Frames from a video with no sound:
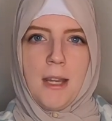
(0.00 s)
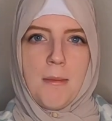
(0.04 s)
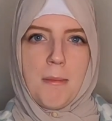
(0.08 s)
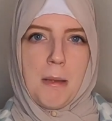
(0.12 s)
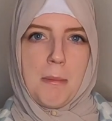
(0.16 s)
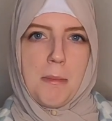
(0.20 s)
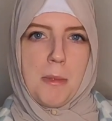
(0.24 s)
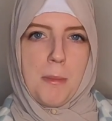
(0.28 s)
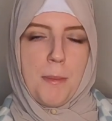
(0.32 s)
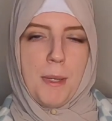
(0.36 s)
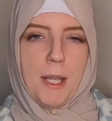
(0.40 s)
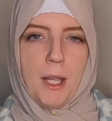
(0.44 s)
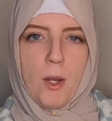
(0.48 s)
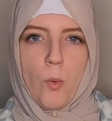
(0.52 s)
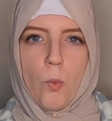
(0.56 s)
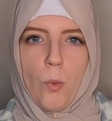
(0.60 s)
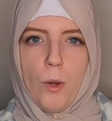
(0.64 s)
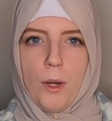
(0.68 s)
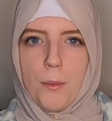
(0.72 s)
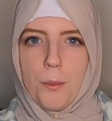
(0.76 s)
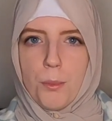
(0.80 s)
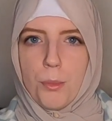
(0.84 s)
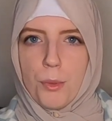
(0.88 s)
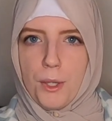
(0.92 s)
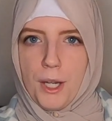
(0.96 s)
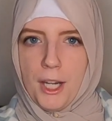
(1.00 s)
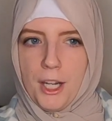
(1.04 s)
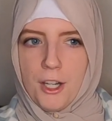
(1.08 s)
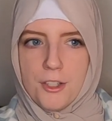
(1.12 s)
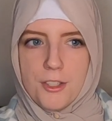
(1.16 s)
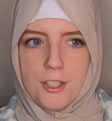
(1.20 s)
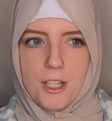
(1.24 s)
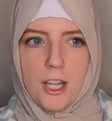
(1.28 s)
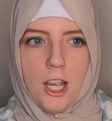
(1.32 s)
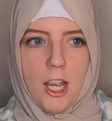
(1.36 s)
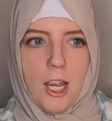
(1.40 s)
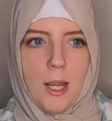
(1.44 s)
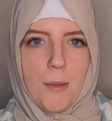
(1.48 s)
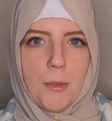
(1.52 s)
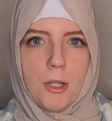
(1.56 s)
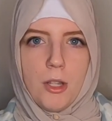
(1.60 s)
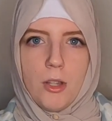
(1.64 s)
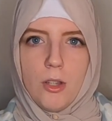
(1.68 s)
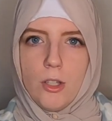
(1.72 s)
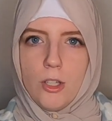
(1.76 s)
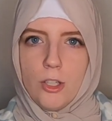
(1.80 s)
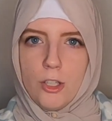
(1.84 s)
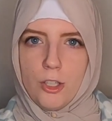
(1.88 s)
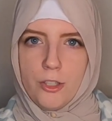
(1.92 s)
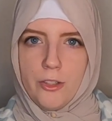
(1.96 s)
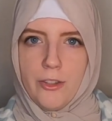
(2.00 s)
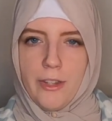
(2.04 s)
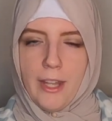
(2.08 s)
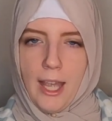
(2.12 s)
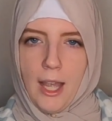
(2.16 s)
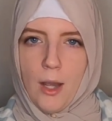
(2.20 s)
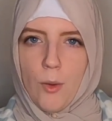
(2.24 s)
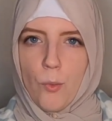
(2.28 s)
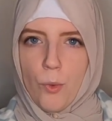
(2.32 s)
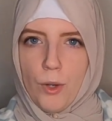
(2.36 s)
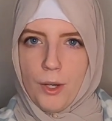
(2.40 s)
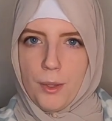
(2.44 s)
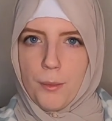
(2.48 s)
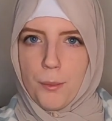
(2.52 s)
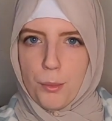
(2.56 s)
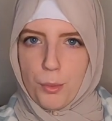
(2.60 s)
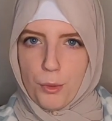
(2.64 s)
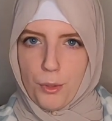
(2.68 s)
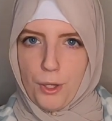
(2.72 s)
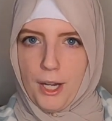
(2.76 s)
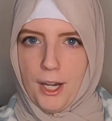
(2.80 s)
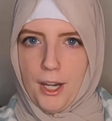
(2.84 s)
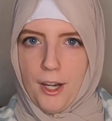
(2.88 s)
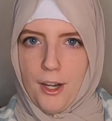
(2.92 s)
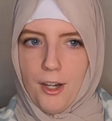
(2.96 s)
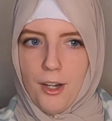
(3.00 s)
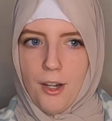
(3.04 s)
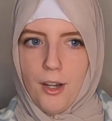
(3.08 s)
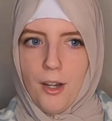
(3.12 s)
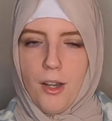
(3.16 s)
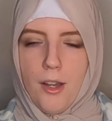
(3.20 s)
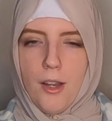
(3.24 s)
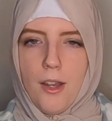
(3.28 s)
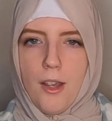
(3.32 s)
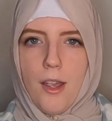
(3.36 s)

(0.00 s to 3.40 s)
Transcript: Maybe pick one prayer time, learn that one prayer,